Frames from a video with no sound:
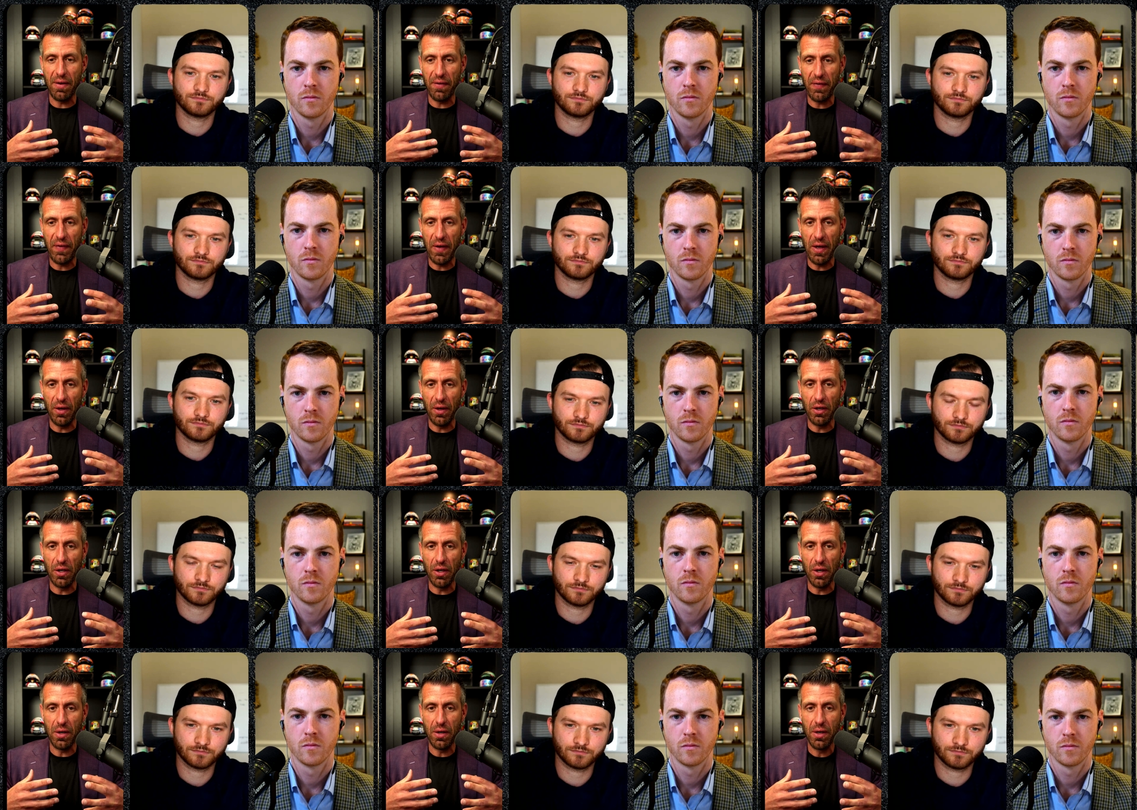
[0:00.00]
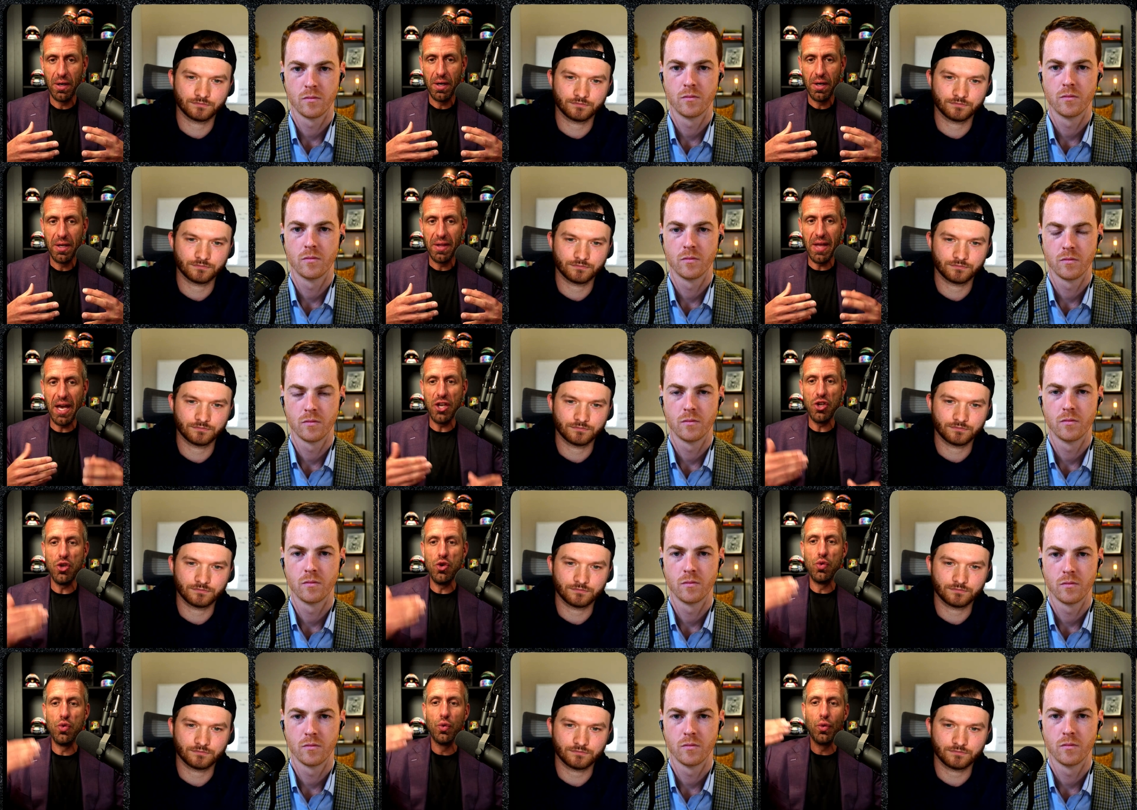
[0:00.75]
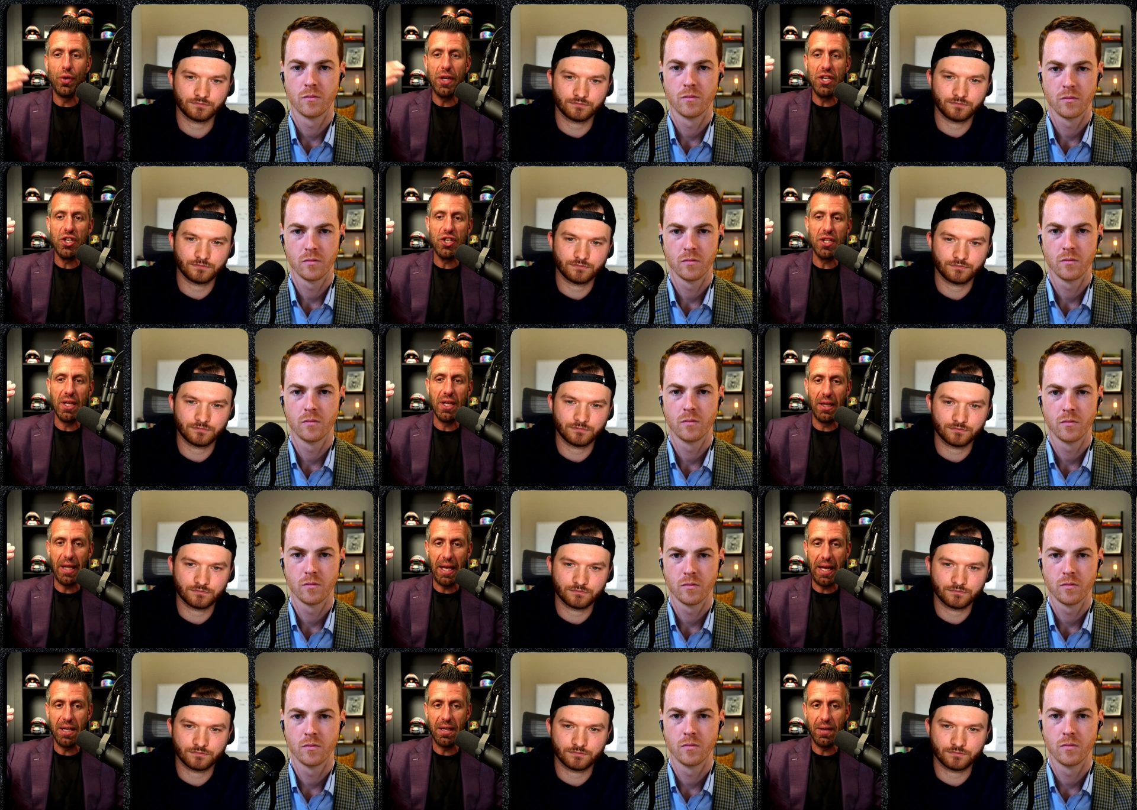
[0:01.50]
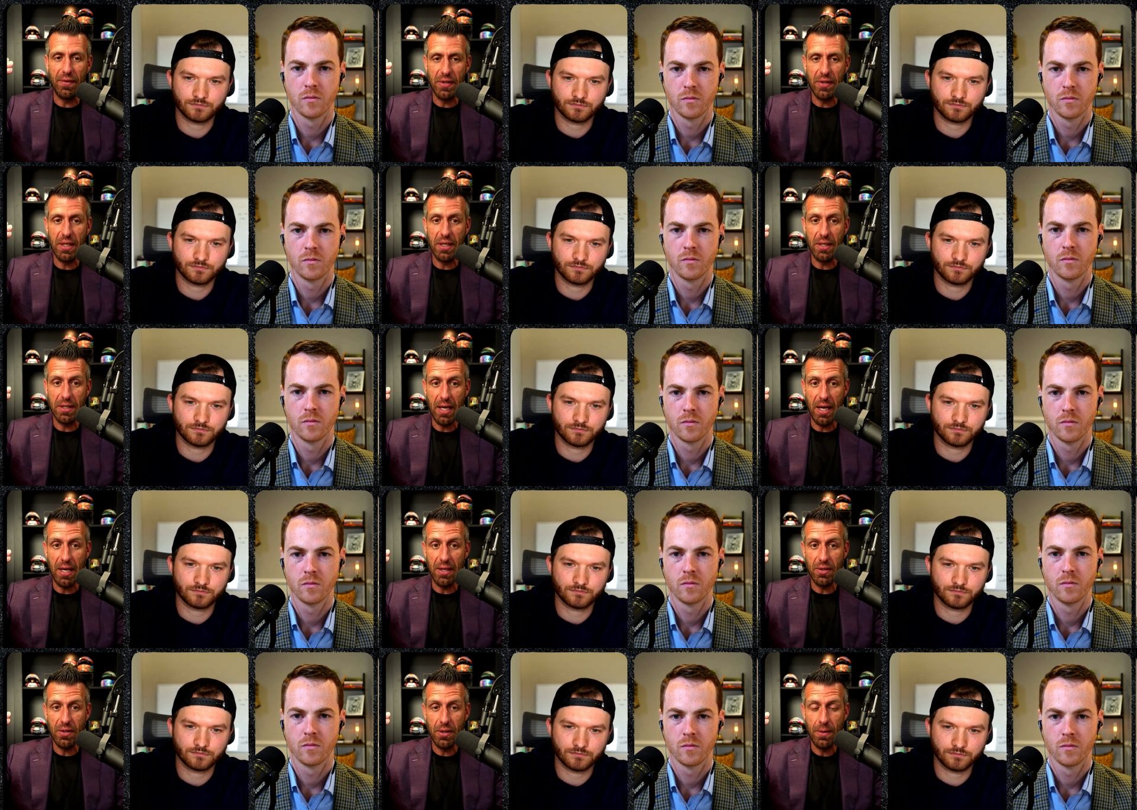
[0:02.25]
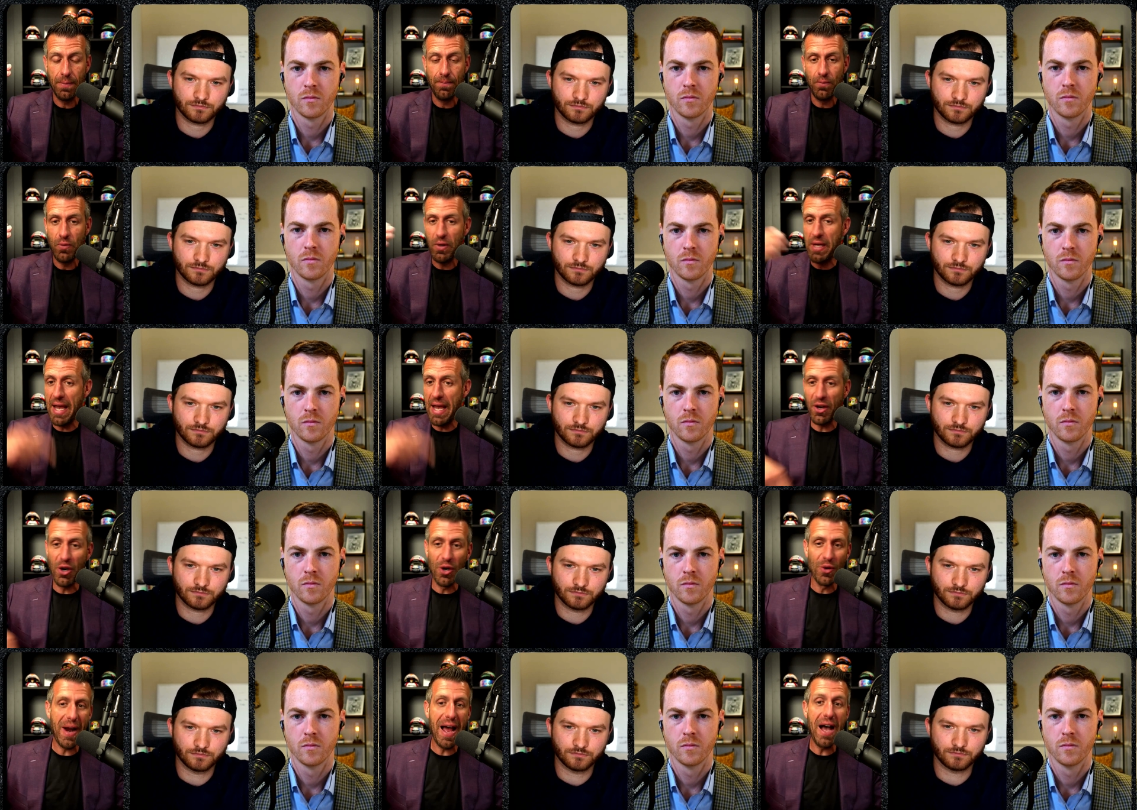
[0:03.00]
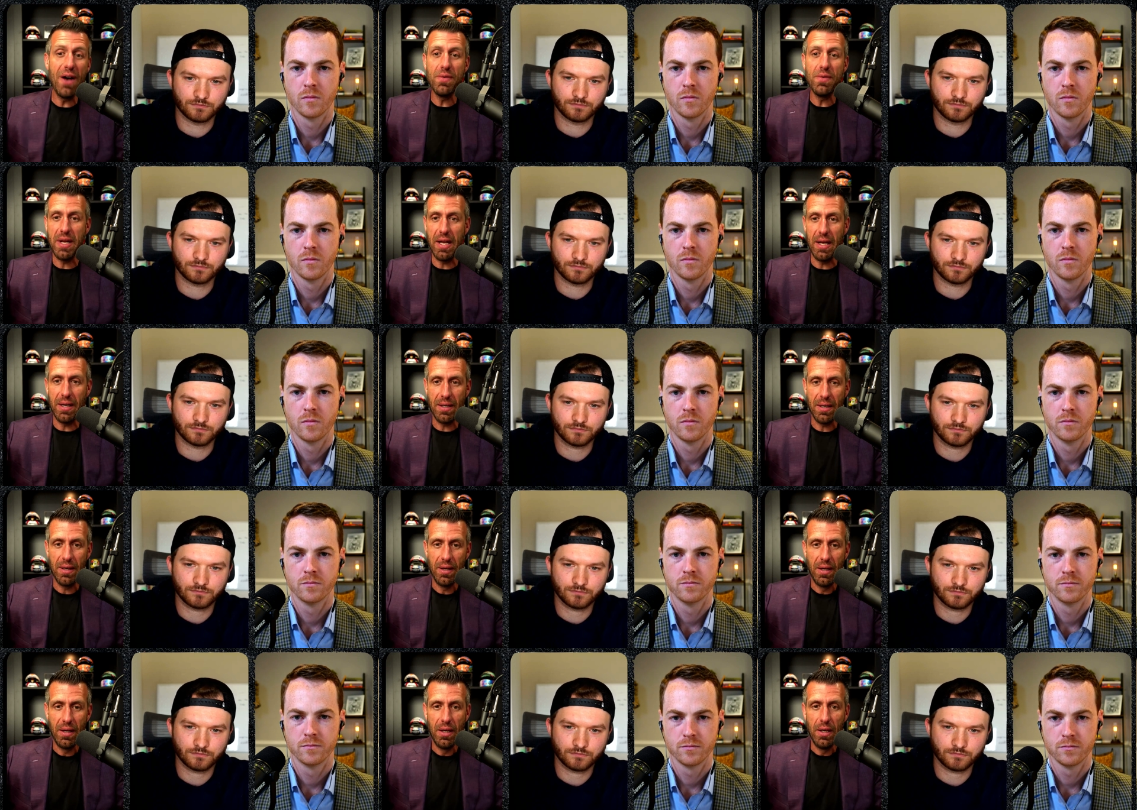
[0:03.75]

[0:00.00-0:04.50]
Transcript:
Speaker 1: of failure that you reach the land of success. You can't go around mm-hmm. it.